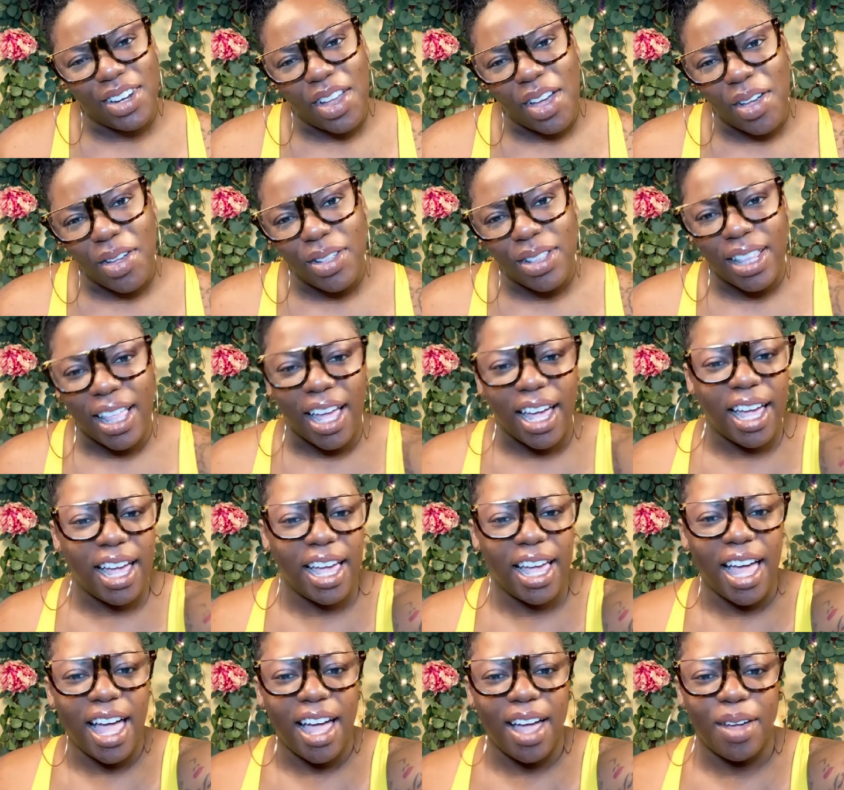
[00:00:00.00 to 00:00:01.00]

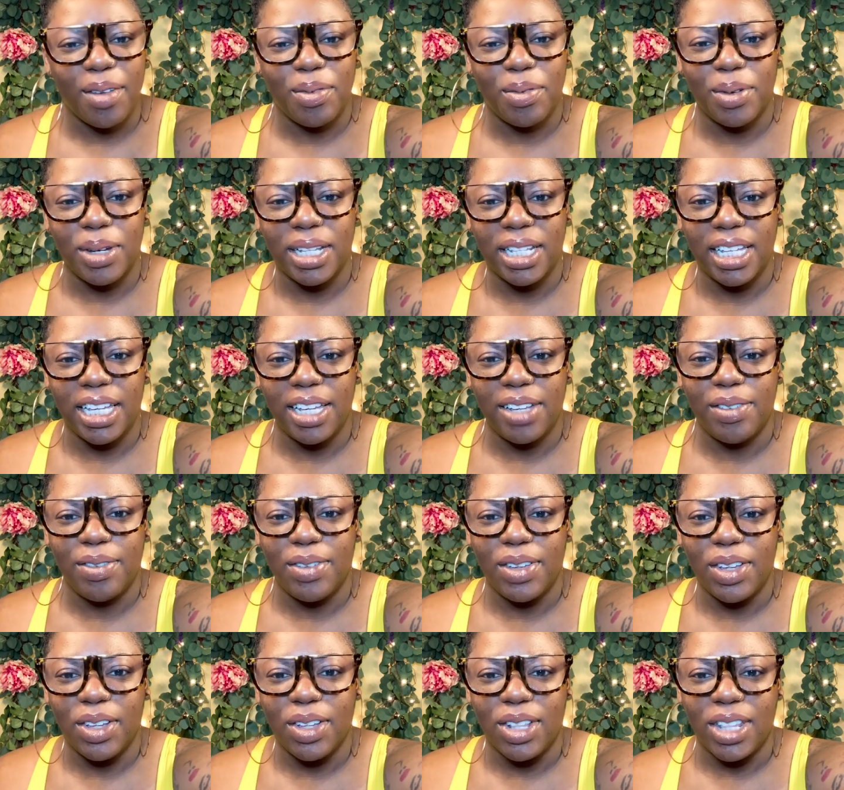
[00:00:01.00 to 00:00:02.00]
I really
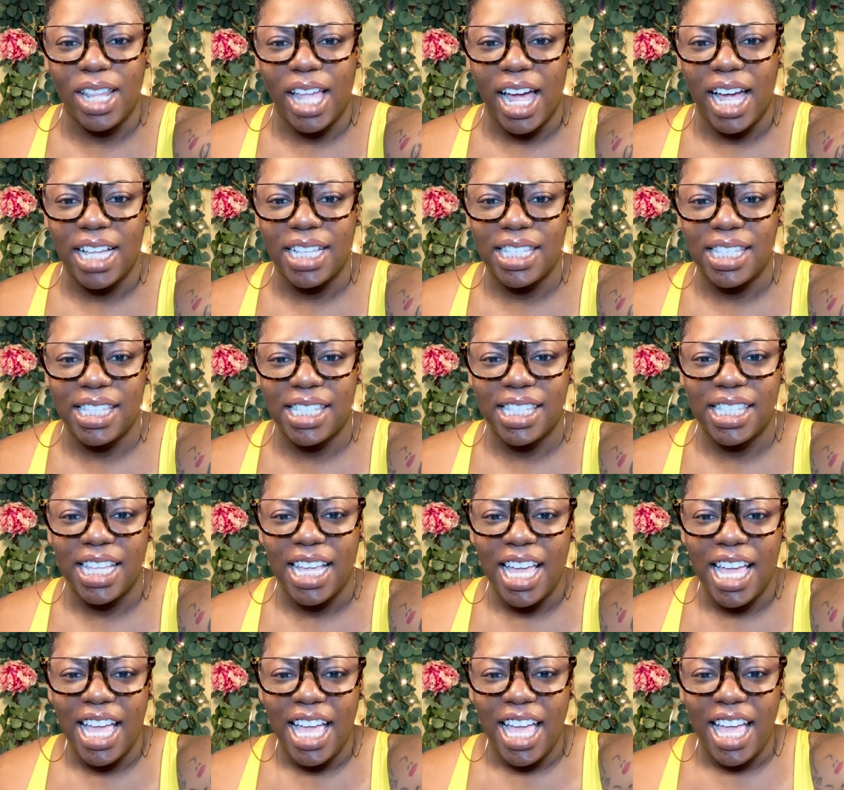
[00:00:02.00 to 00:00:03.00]
feel lots.
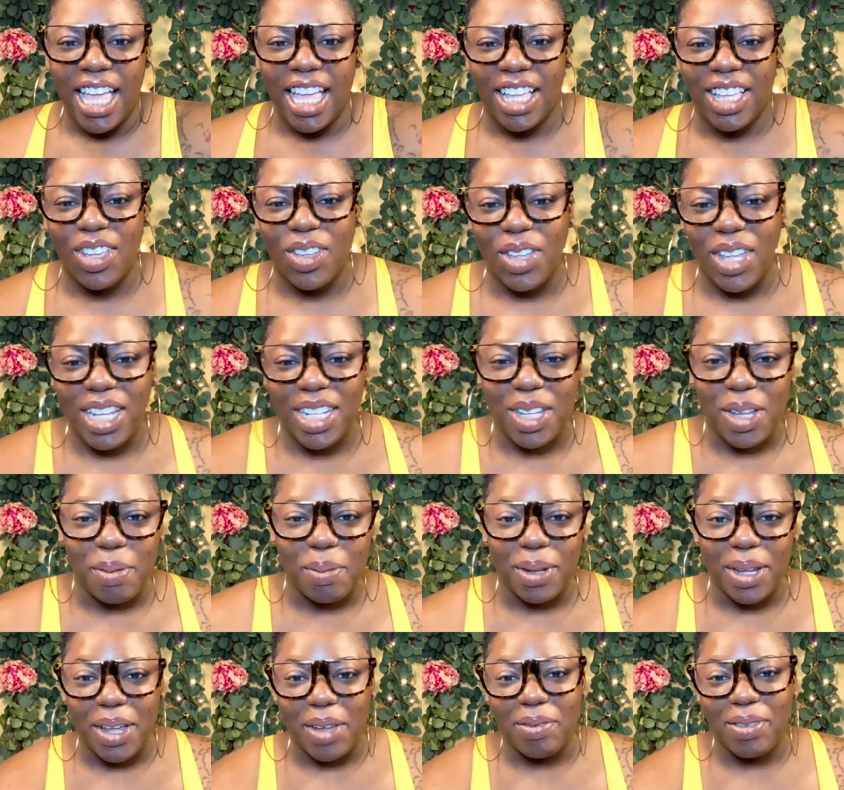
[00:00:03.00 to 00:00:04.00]
You'll end up
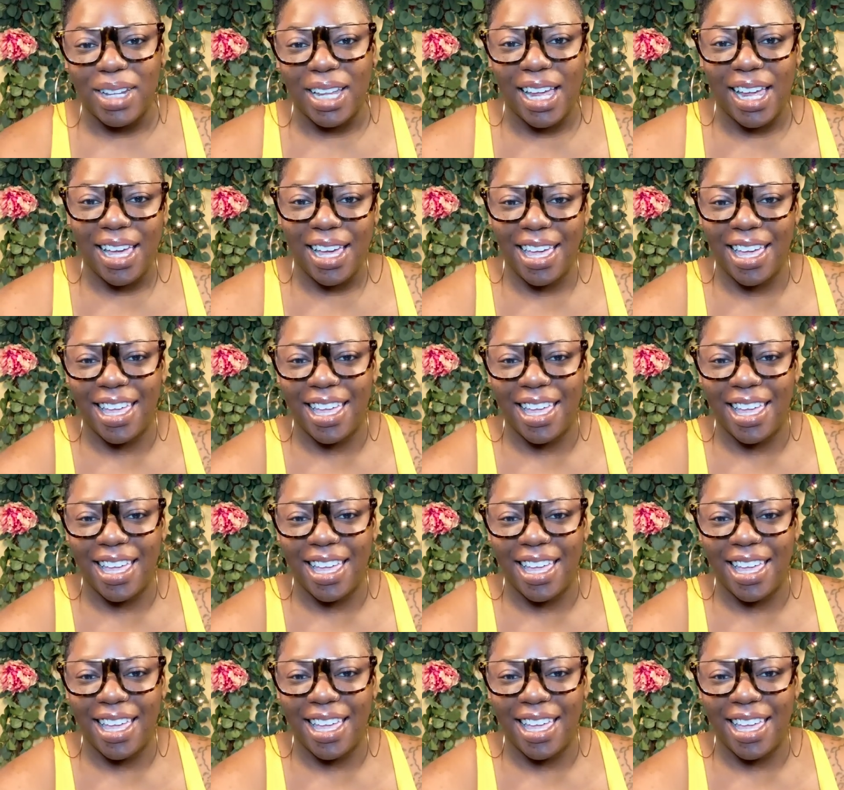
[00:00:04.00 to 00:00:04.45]
lovely.